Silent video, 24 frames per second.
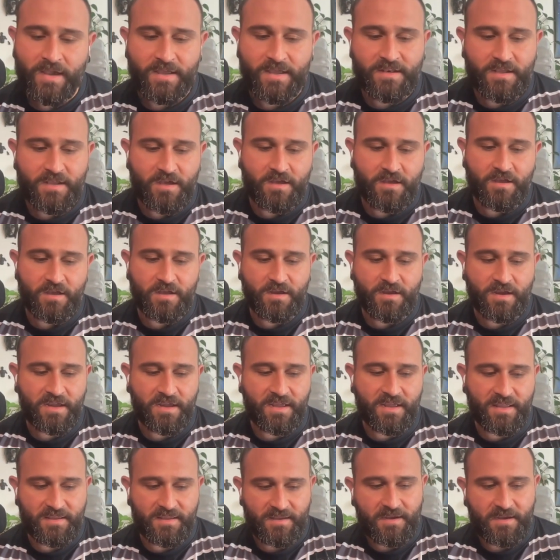and uh
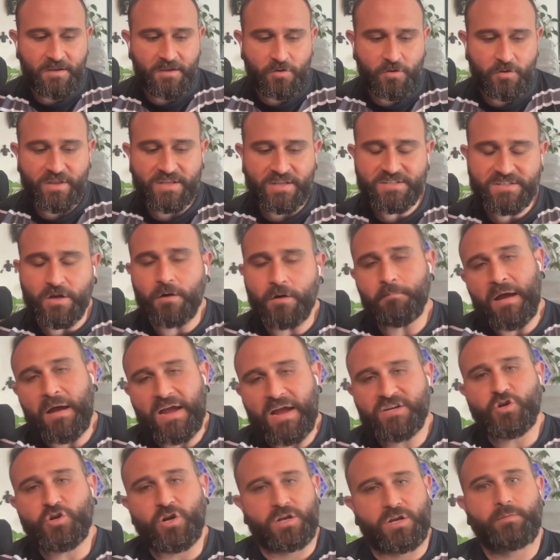you know that's our
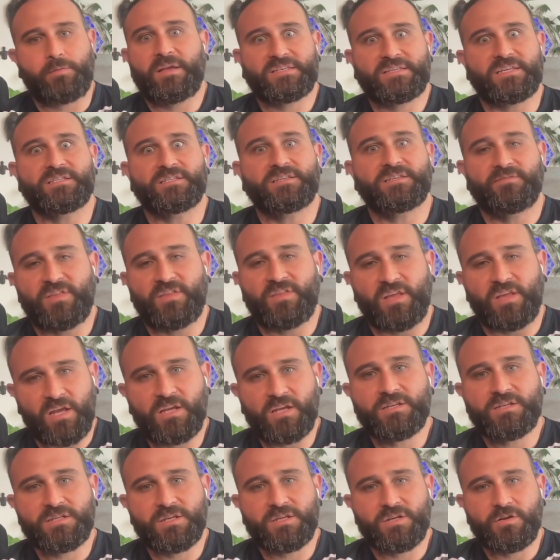mind trying to make sense of
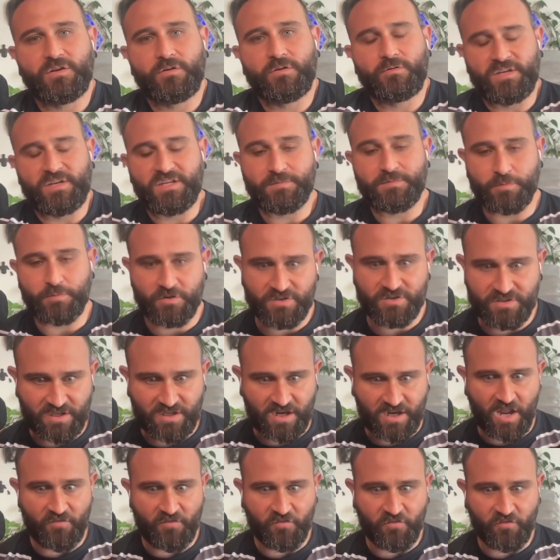things you know and each
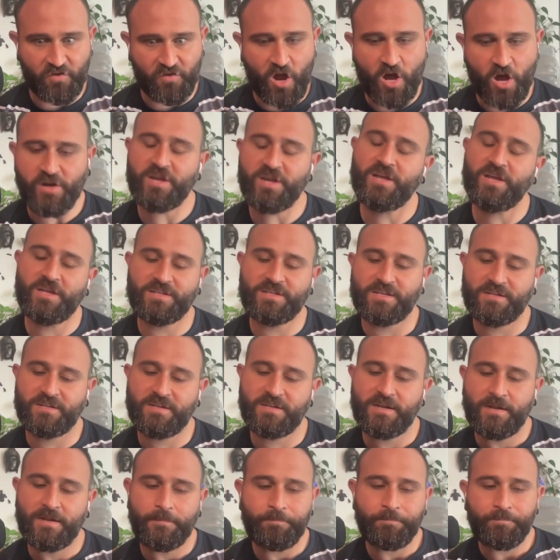person's like i've got it
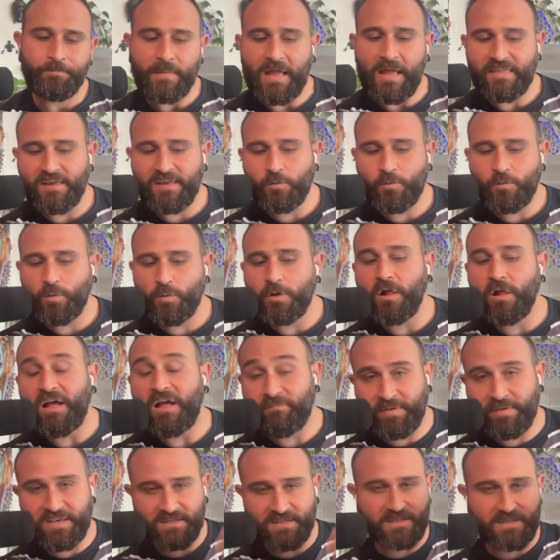and i think we all
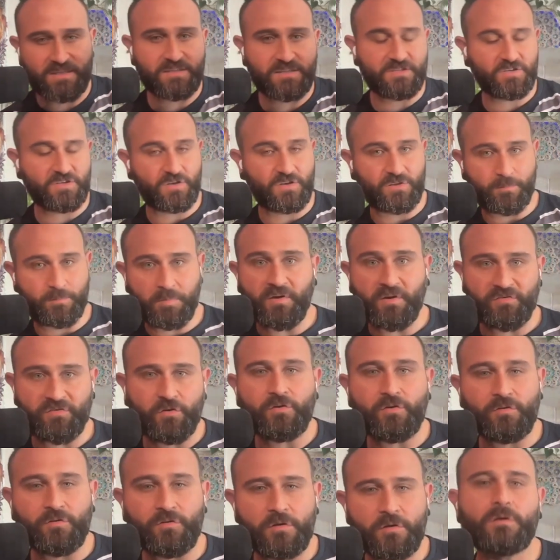have pieces to the
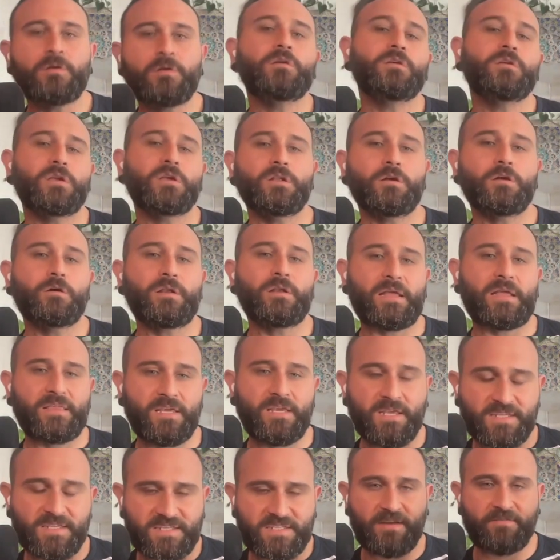puzzle you know and i
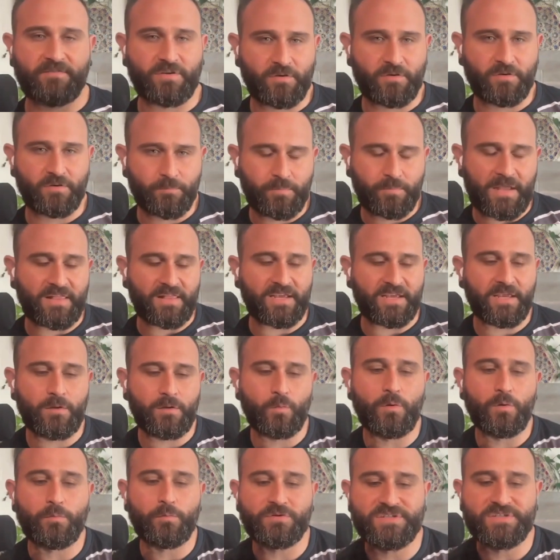think it's every I like
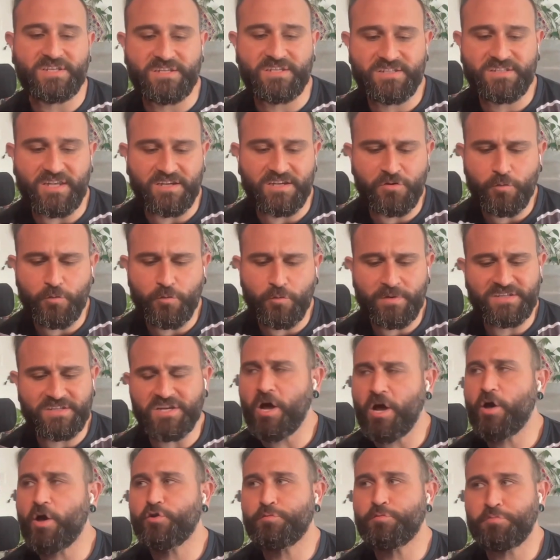ken wilber's things like nobody's
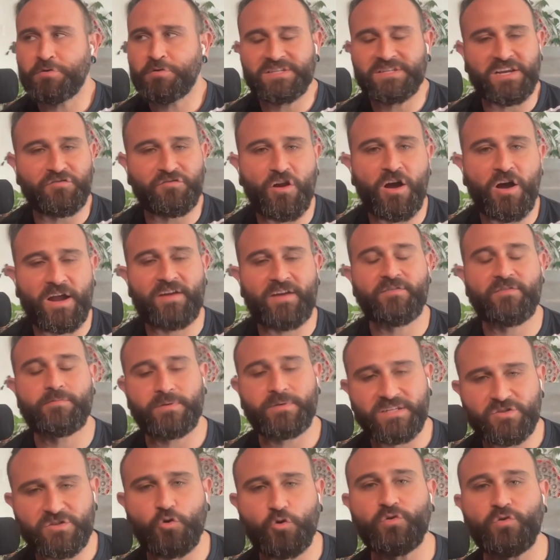100% wrong
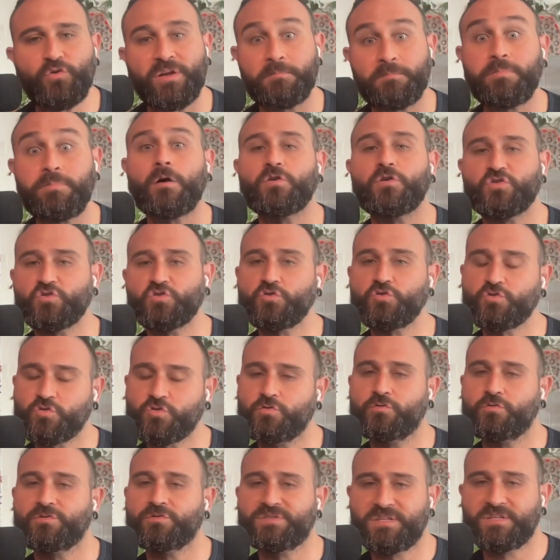everybody's holding partial
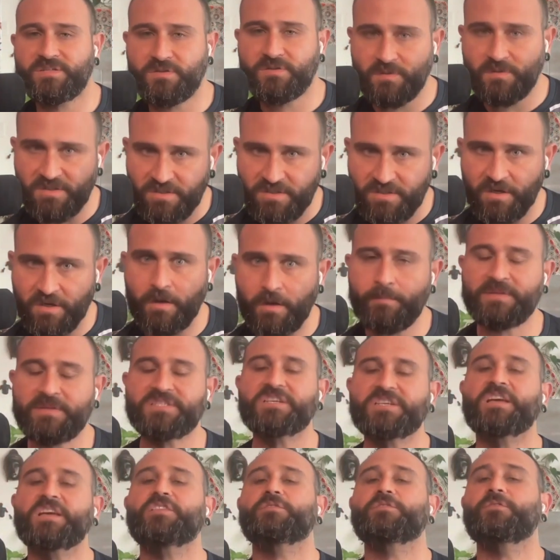truths it's it's the
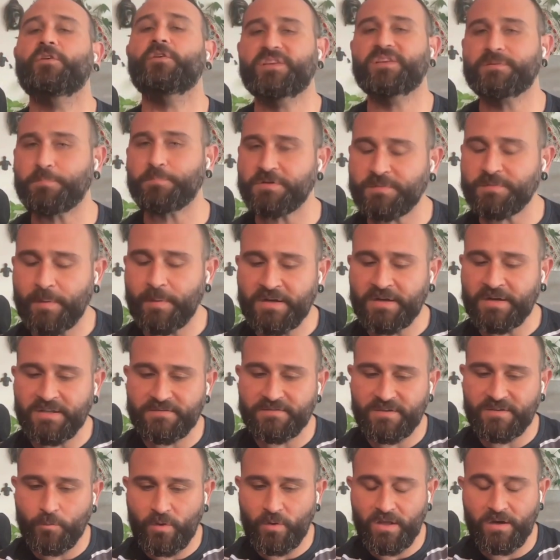coming together of all these
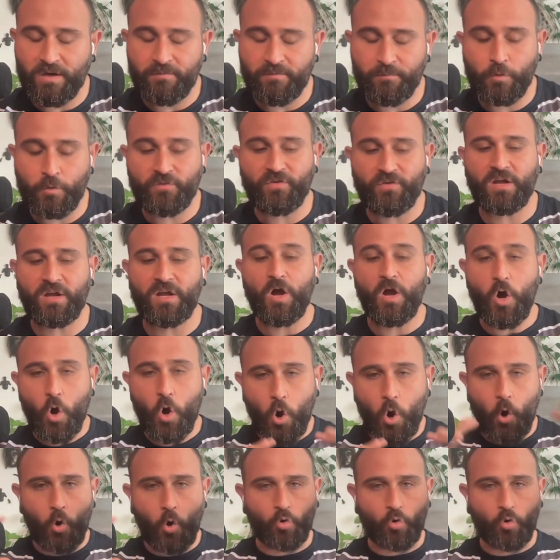perspectives that we get a more of a